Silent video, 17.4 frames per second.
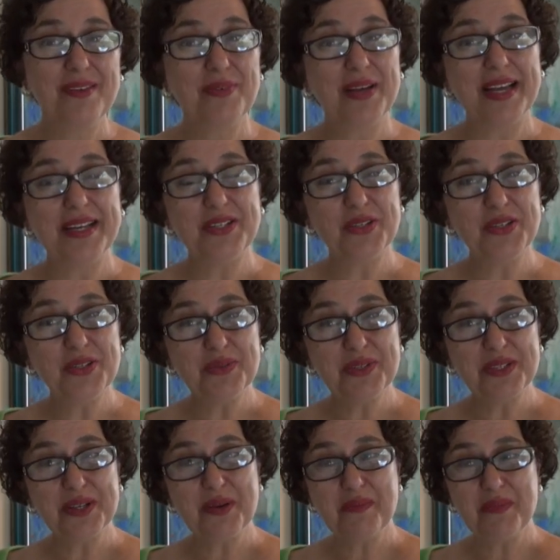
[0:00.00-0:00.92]
I told you I
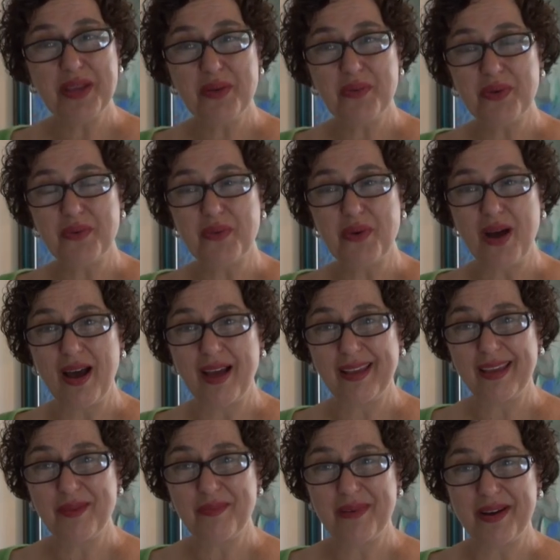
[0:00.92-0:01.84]
was going to meet with
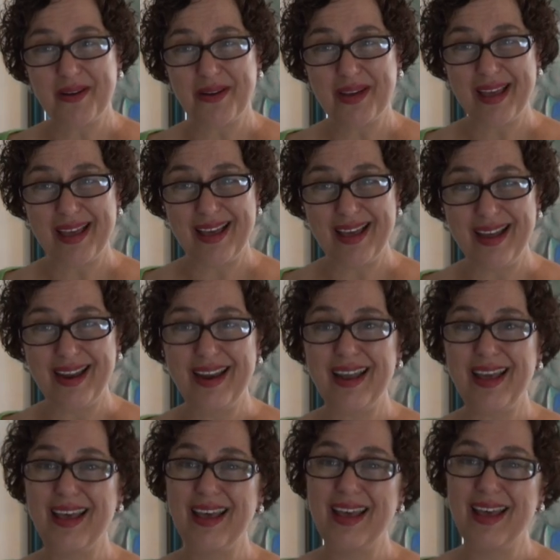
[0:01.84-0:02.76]
Rocky
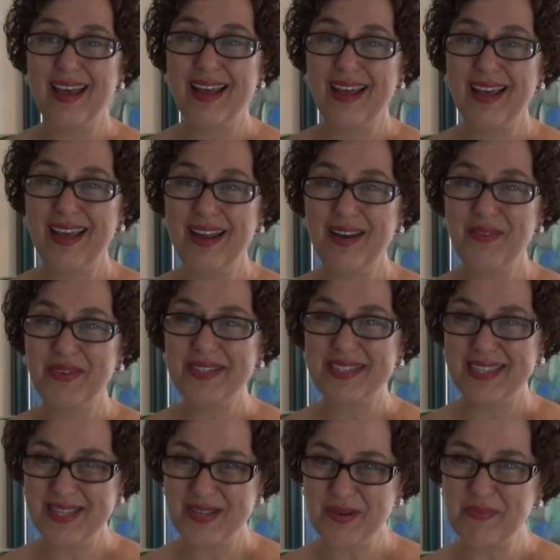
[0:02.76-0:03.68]
Barragan and with
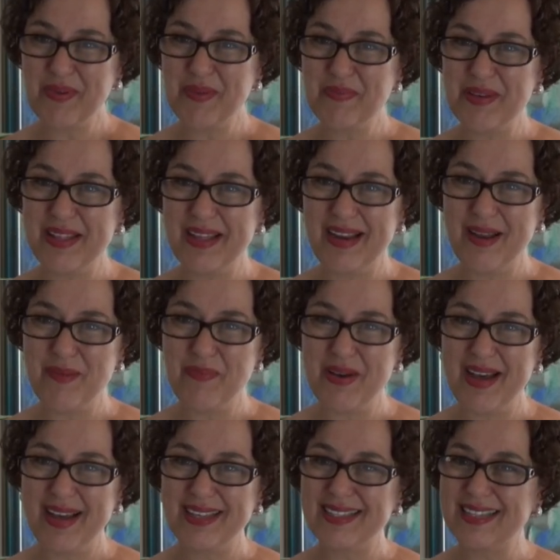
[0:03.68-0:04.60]
Senor Pipa de la
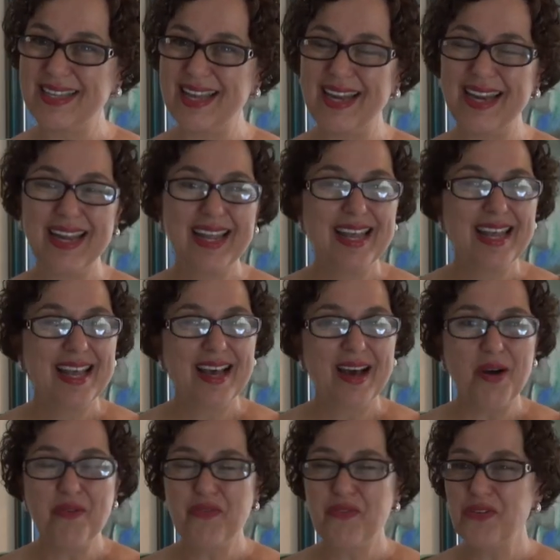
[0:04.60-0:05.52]
Paz. And
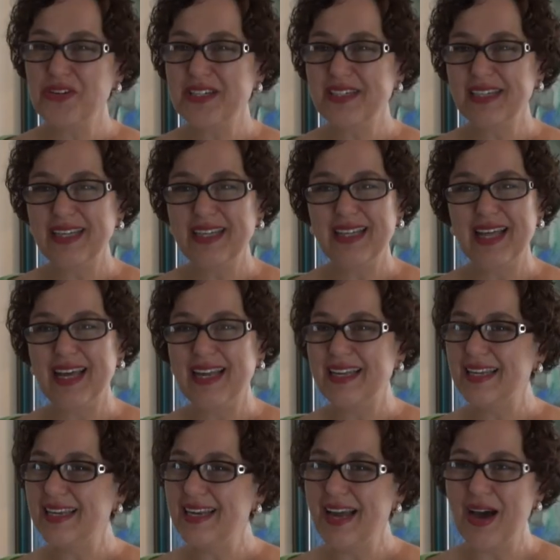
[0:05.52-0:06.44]
unfortunately,
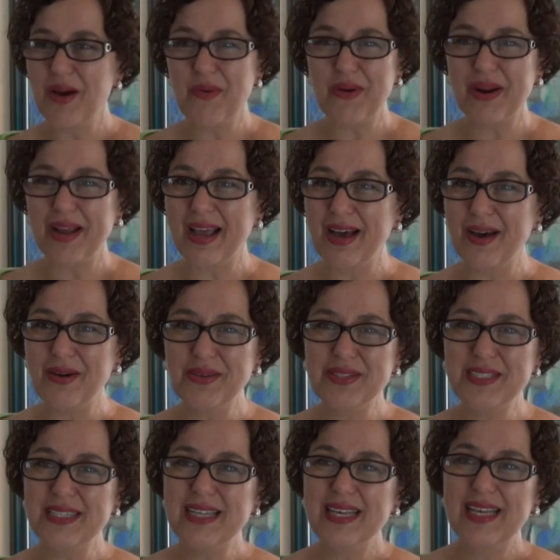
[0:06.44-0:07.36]
that did not work
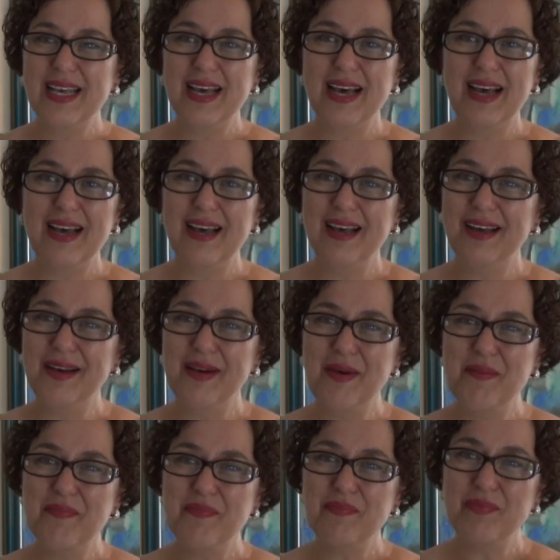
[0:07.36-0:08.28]
out.
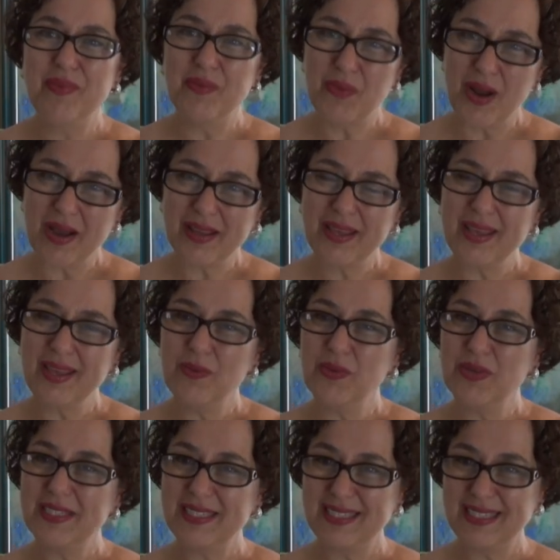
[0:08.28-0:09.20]
Um, Rocky
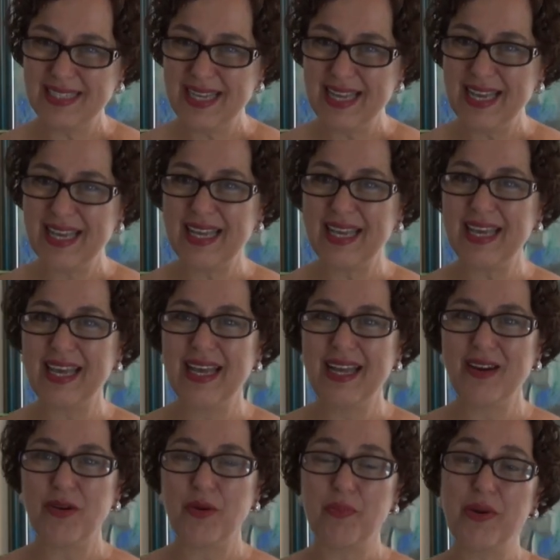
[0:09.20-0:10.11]
was sick
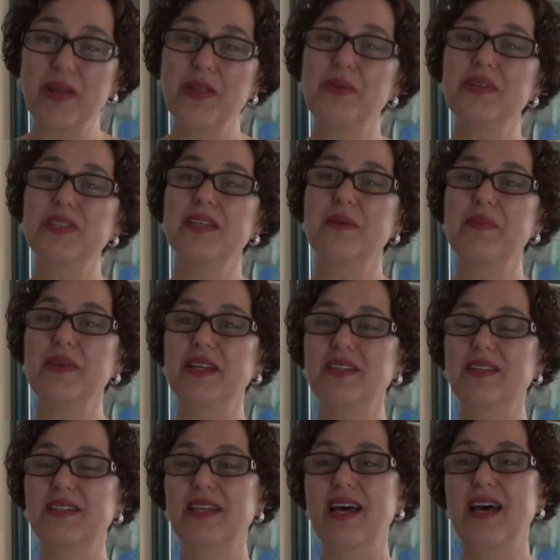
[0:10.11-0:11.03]
and her brother was coming
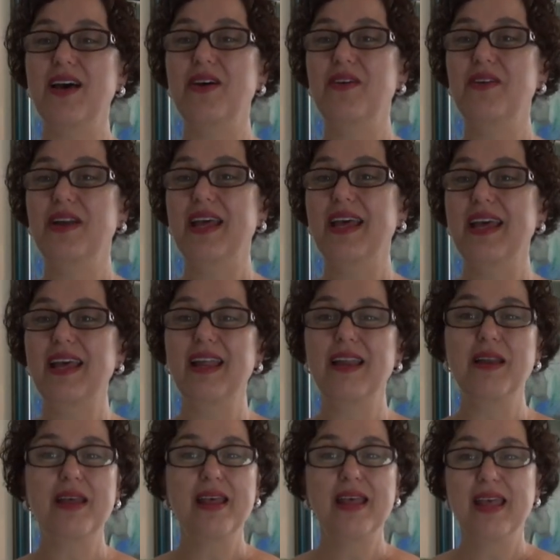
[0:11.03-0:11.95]
into town.
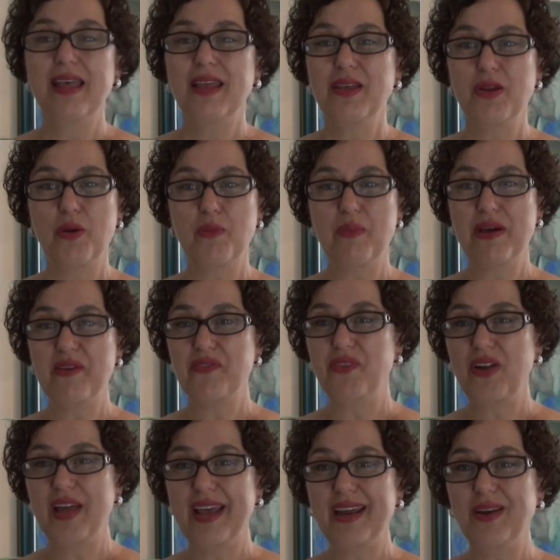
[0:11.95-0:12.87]
And, you know, my
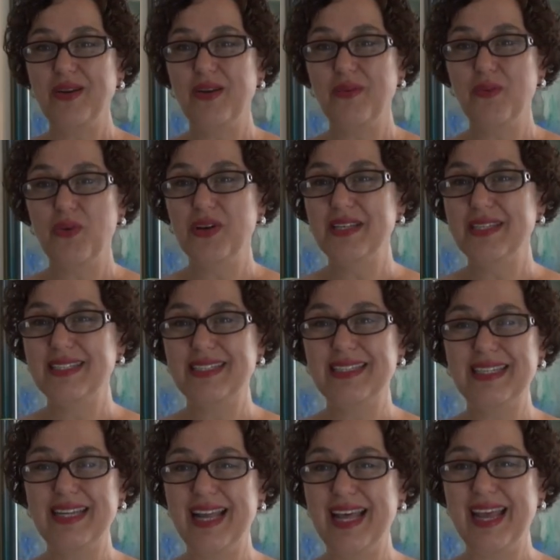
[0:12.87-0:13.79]
flight was
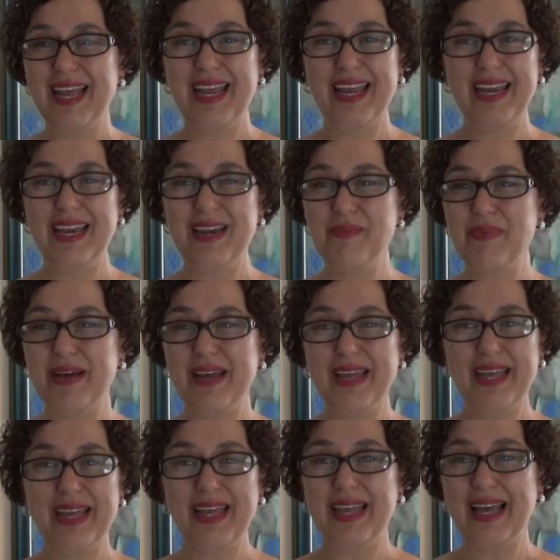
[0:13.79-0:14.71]
delayed
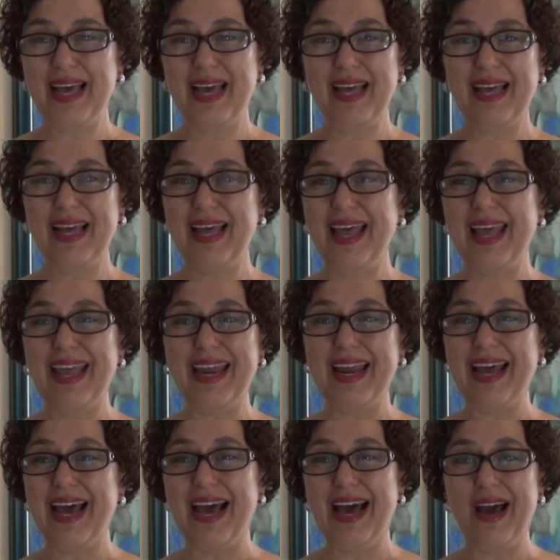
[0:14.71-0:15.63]
by
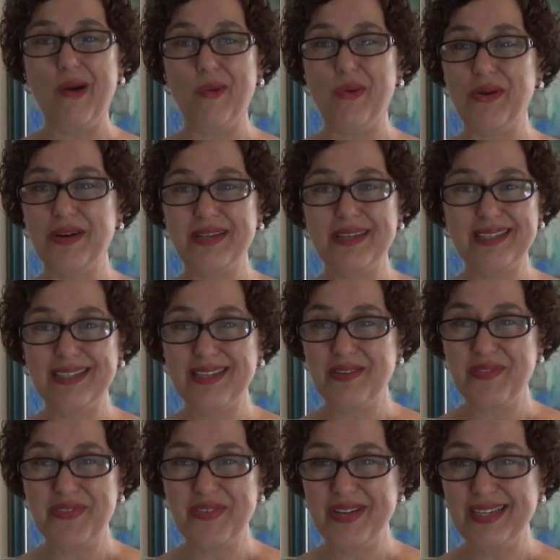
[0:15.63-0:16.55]
eight hours
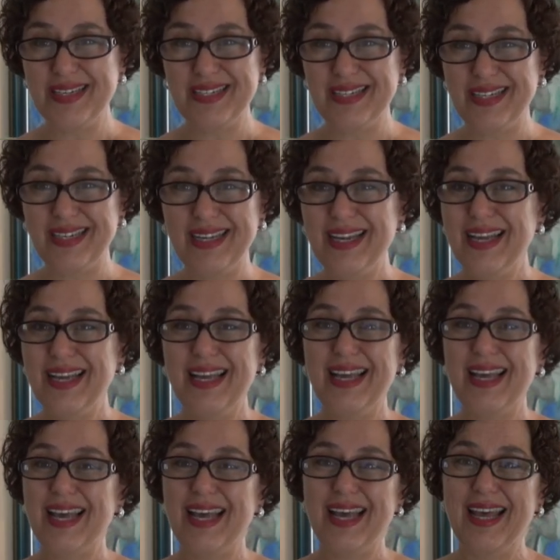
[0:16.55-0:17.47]
in Fiji
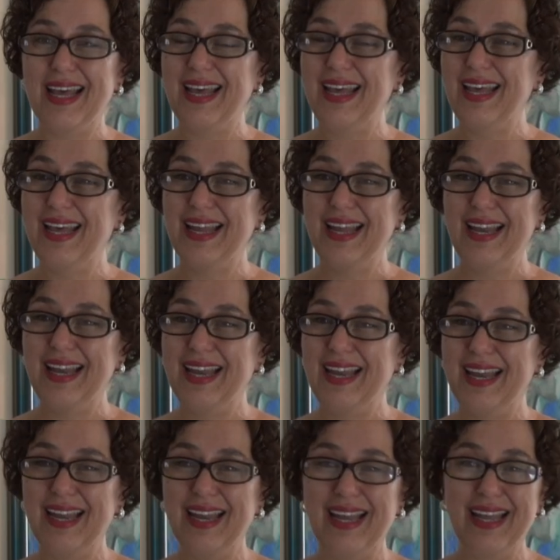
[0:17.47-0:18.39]

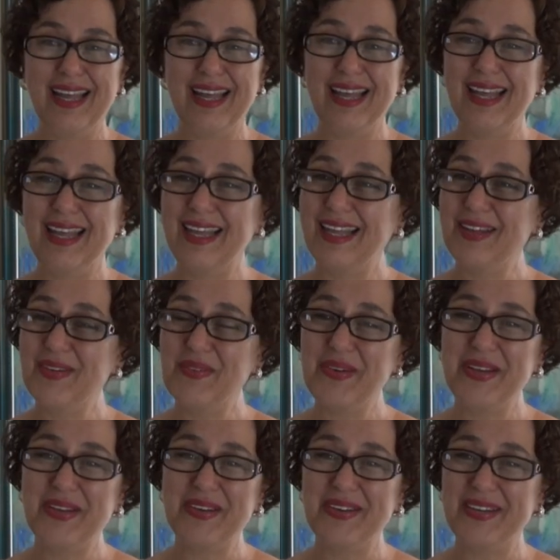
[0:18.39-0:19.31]
and uh,
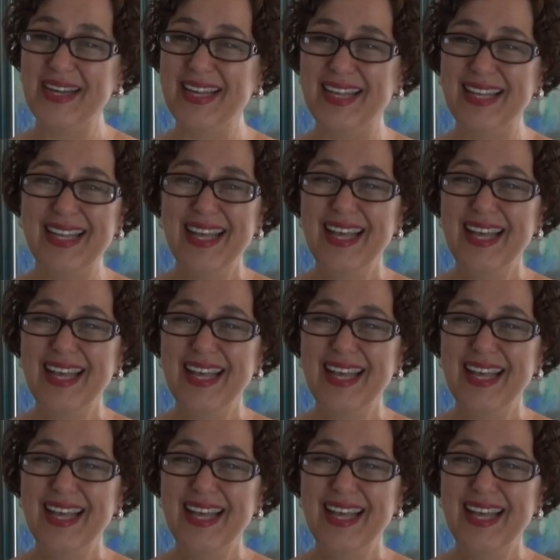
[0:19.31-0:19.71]
we could